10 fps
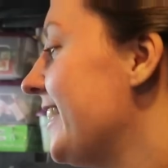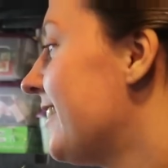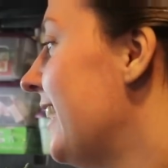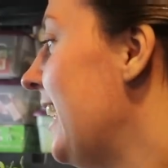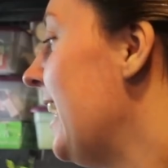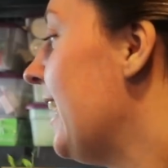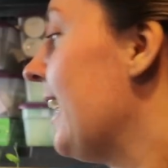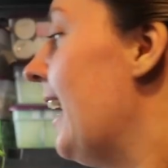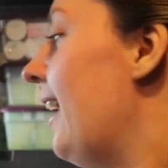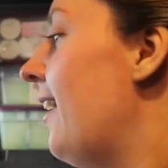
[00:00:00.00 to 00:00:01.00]
to.
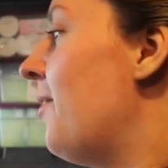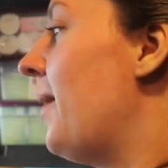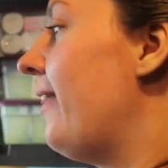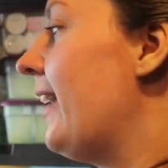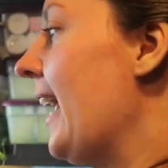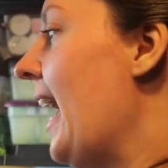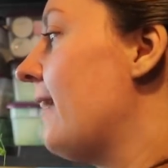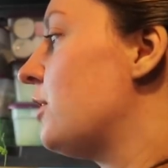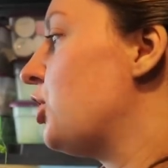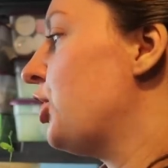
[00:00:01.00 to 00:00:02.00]
Um, and then I
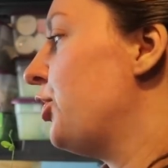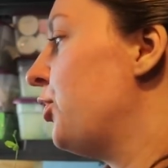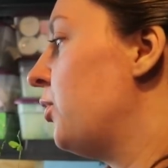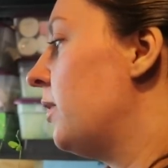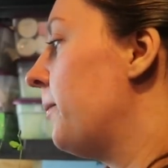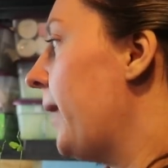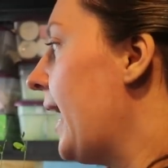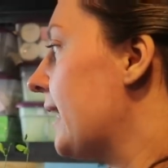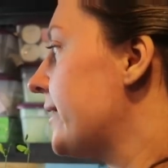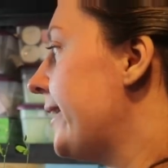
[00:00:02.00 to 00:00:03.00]
have two
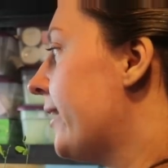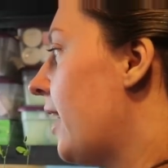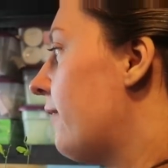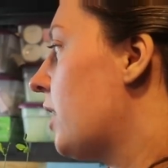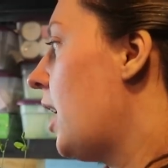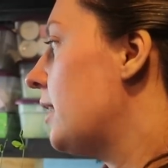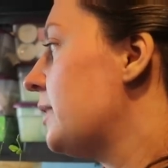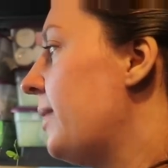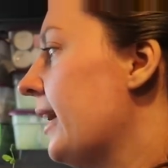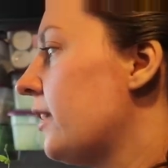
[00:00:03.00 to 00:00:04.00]
packs here of
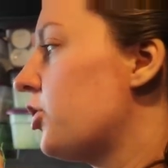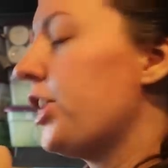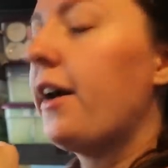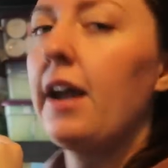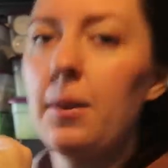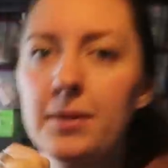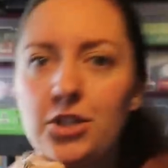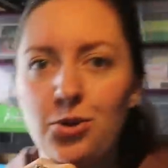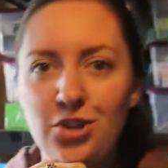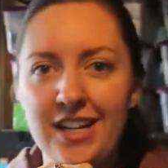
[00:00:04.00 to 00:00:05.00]
Cosmic Cherry
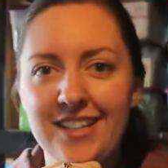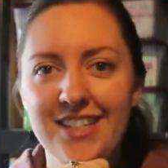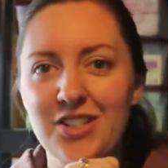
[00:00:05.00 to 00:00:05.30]
Petunias,